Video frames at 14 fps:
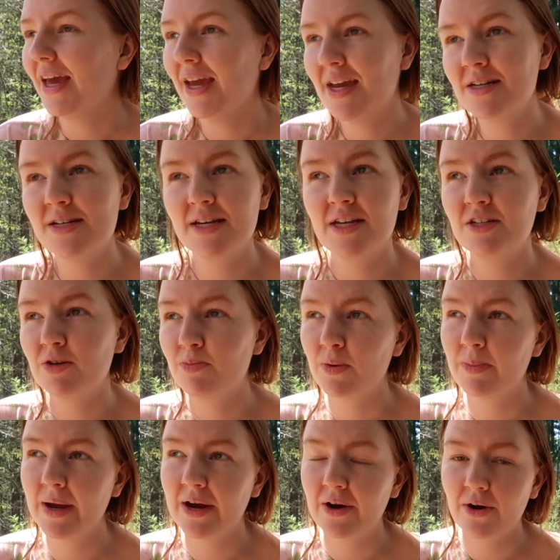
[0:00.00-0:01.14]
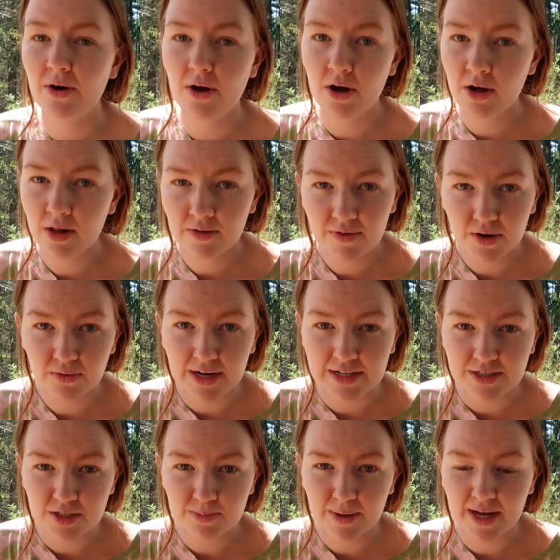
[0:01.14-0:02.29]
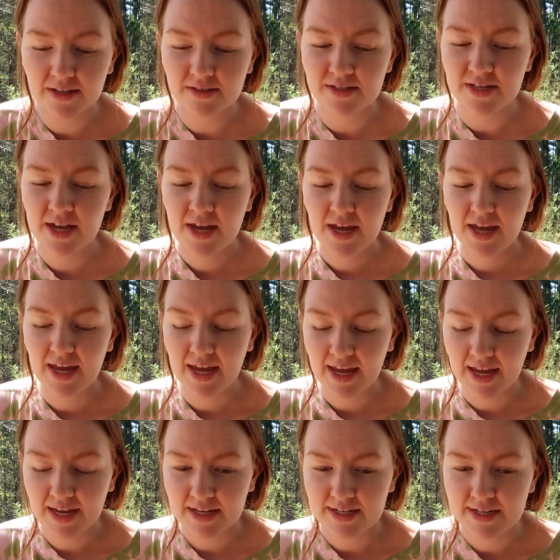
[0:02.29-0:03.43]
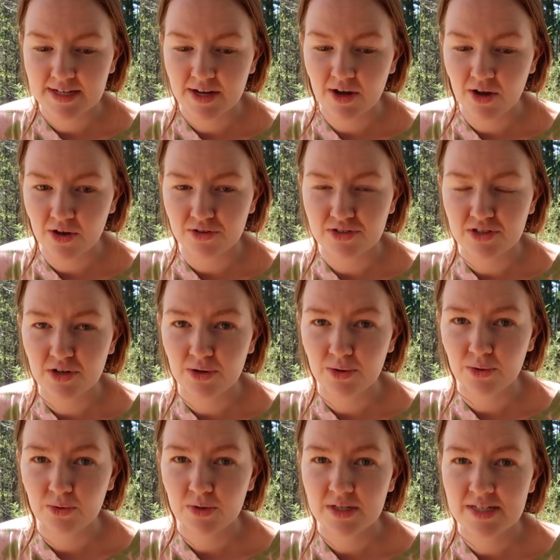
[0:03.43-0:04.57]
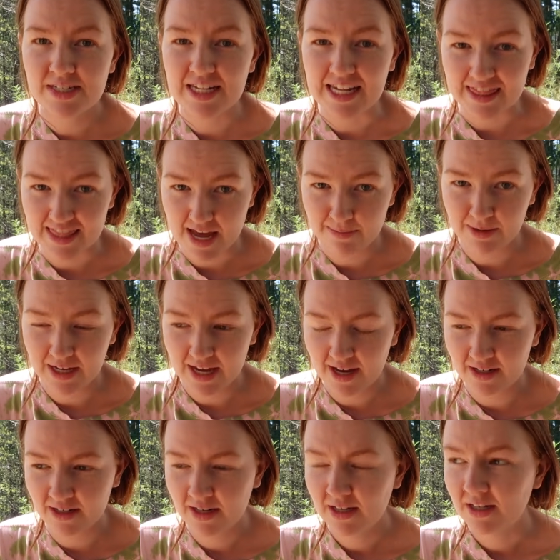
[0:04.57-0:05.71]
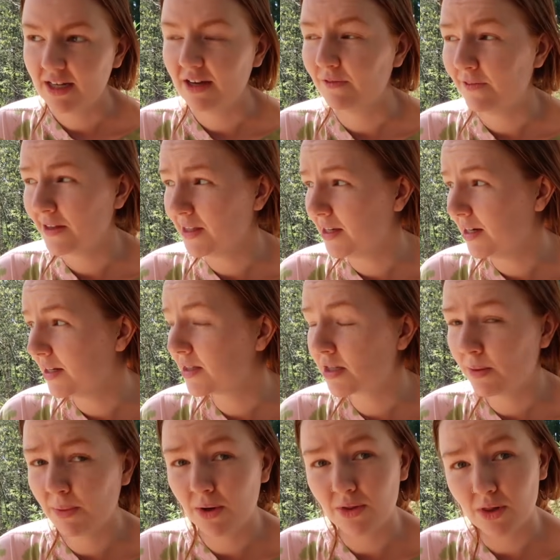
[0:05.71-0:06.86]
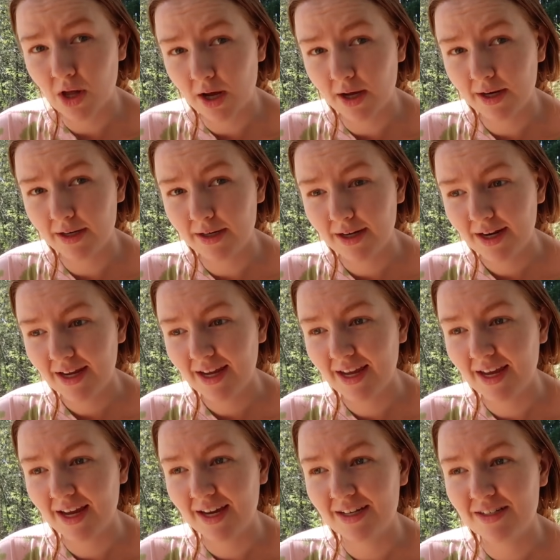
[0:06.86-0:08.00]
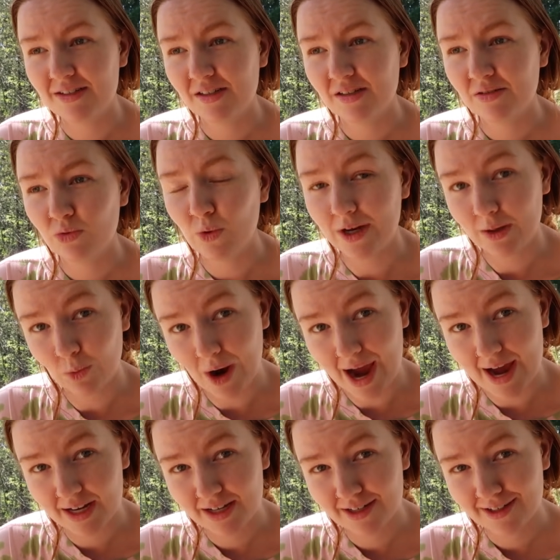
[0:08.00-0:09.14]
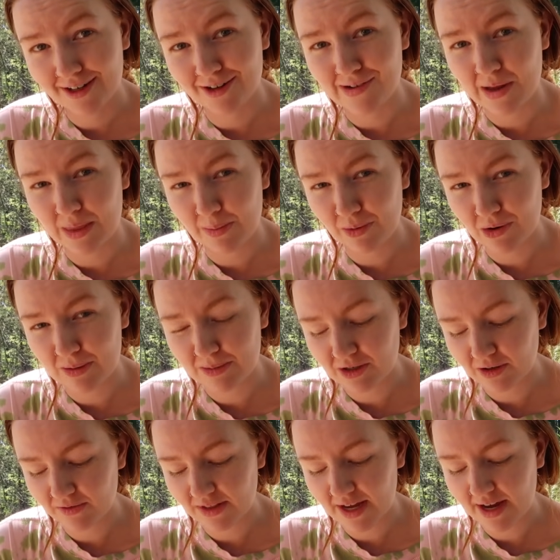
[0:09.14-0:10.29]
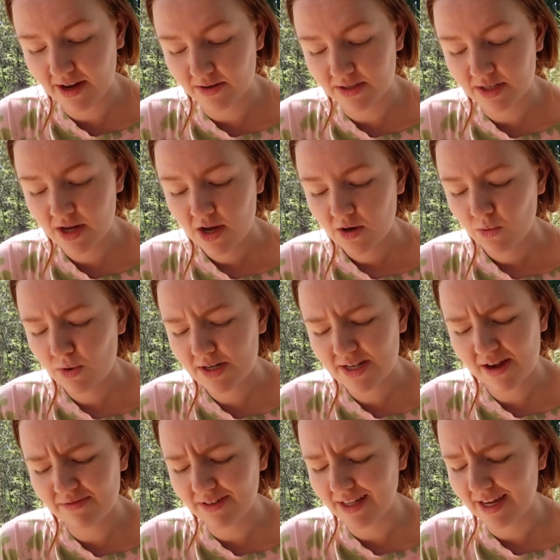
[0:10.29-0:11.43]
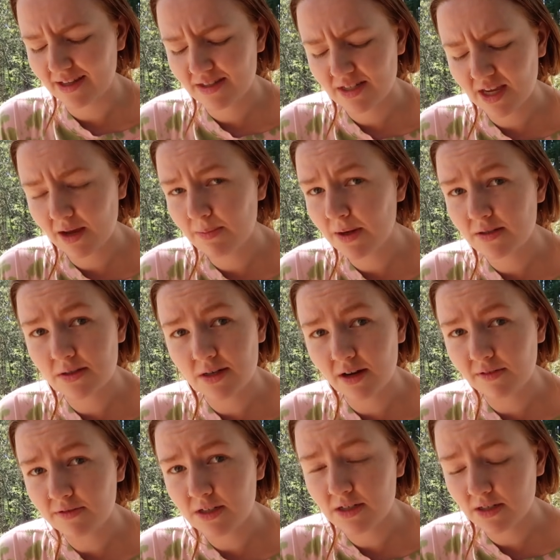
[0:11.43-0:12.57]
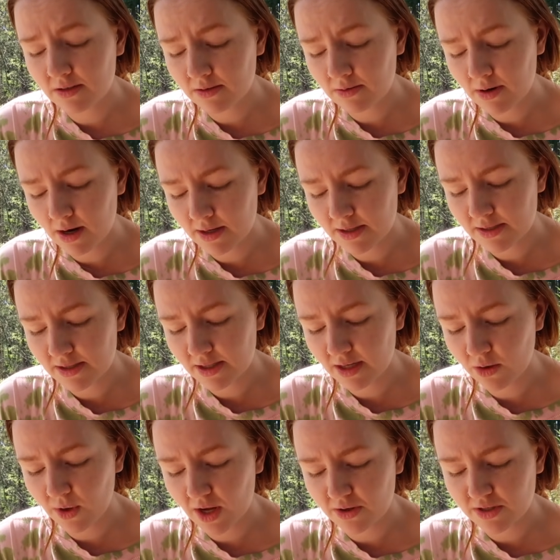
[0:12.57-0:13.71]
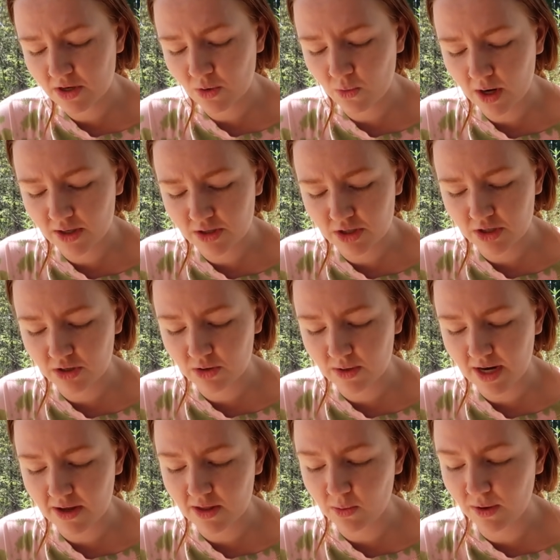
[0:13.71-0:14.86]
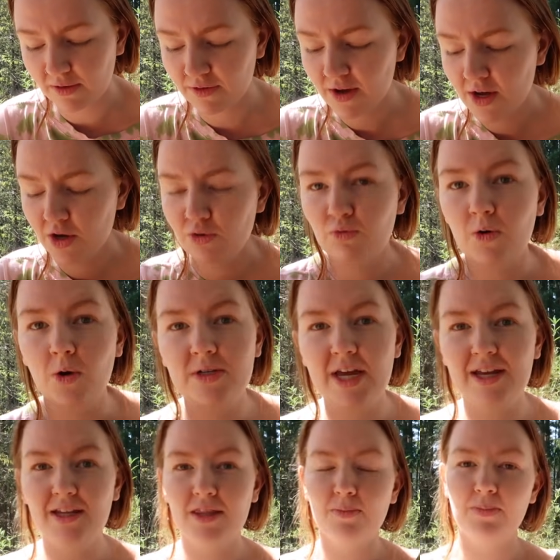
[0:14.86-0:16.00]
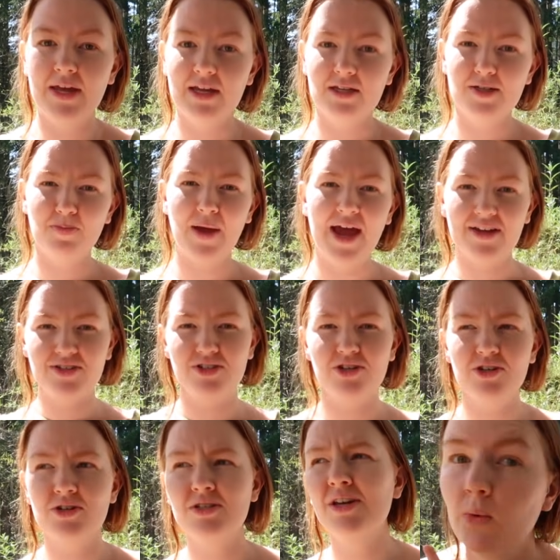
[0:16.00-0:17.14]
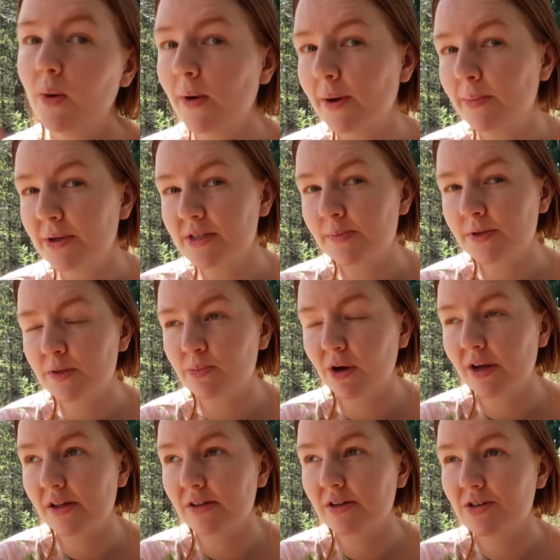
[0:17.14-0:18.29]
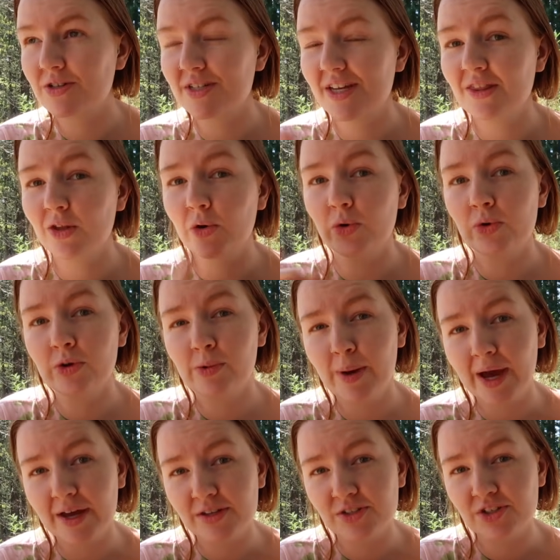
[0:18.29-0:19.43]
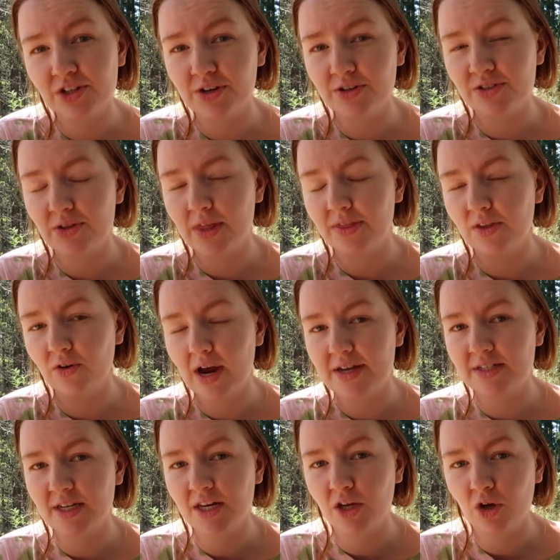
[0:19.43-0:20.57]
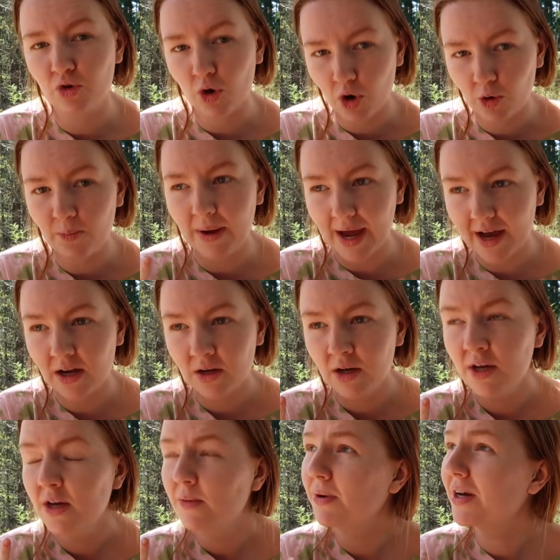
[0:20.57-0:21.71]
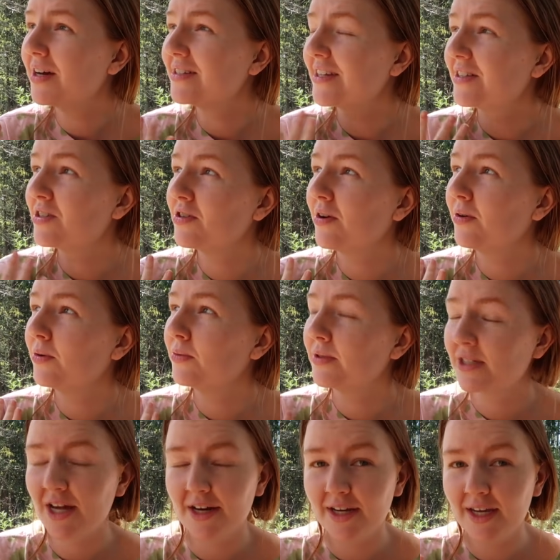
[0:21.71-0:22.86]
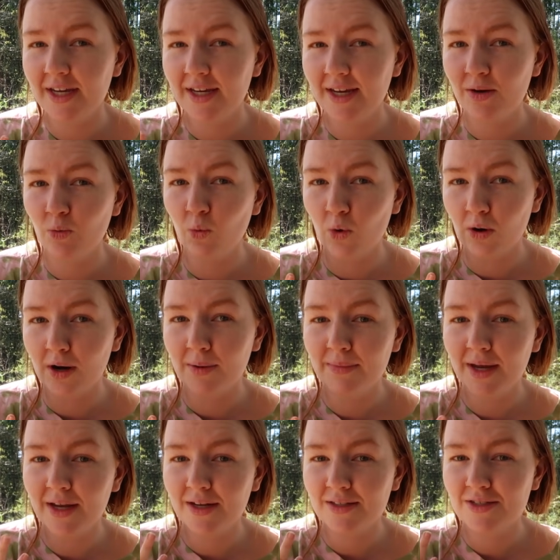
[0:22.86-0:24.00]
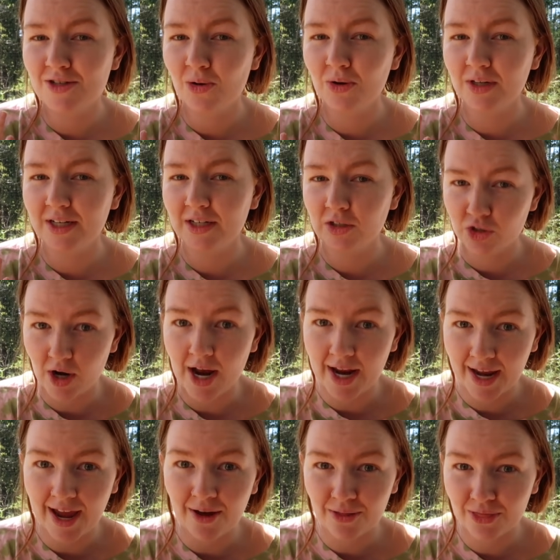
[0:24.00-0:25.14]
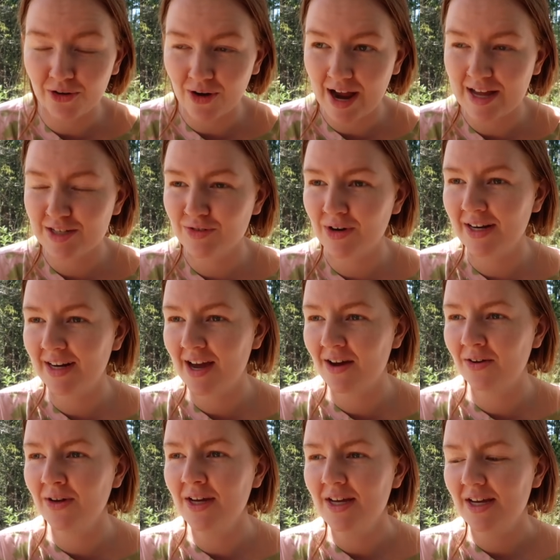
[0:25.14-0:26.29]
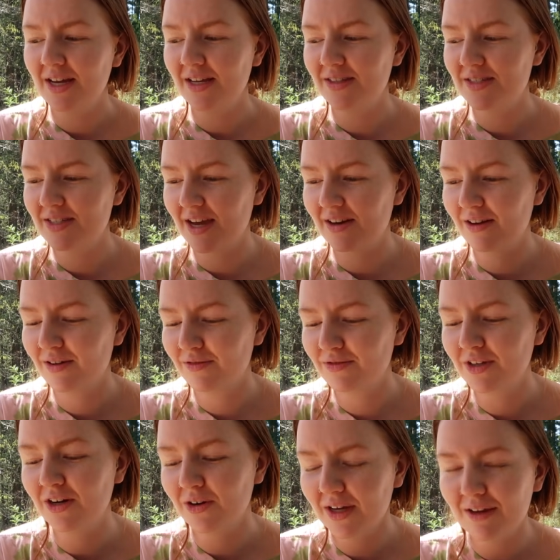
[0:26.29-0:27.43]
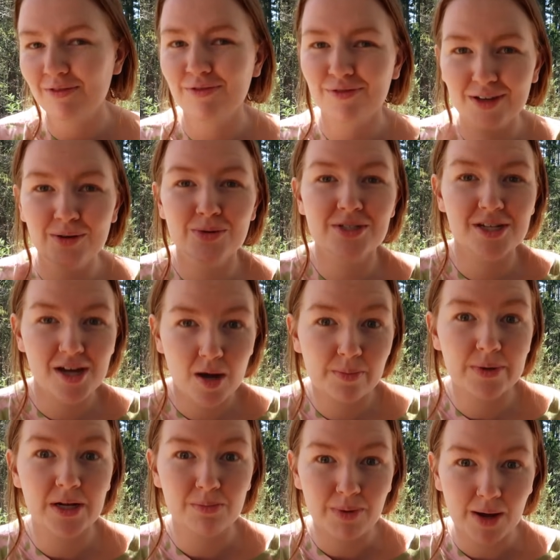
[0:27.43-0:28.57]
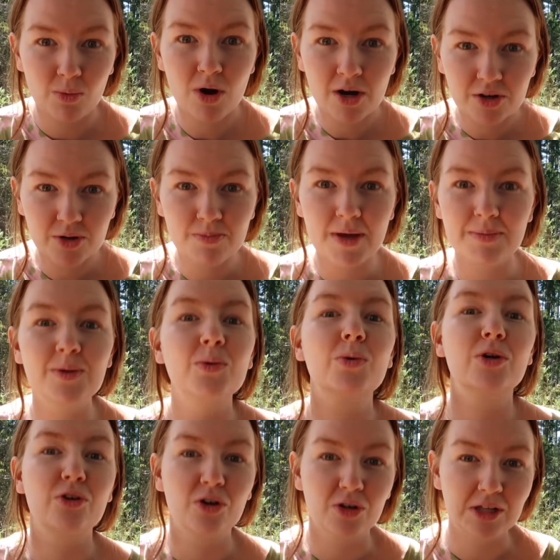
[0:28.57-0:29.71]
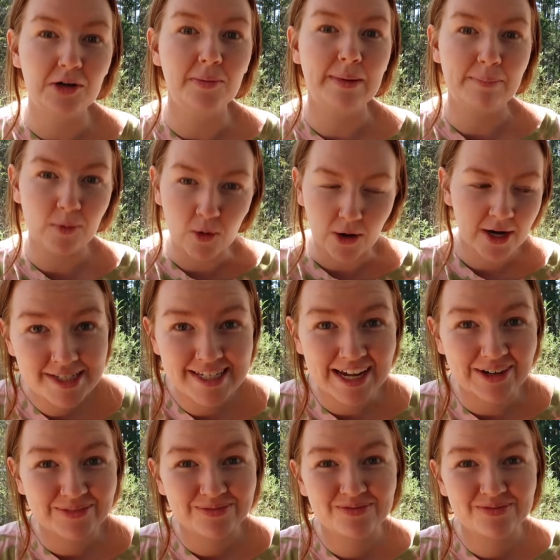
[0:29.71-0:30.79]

And I need to prepare all of our raised beds and also seed them again. And Finley needs to mow the lawn and weed whack around the perimeter of the house. We just have landscaping stuff to do, honestly. We also want to, now that we've rotated the pigs' pastures, we want to put some sprinklers in the old pasture so that the grass can grow back, because it's so sunny and warm and it's totally drying out the grass right now. Instead of, you know, if it was accompanied by water, maybe it would grow a little bit more. So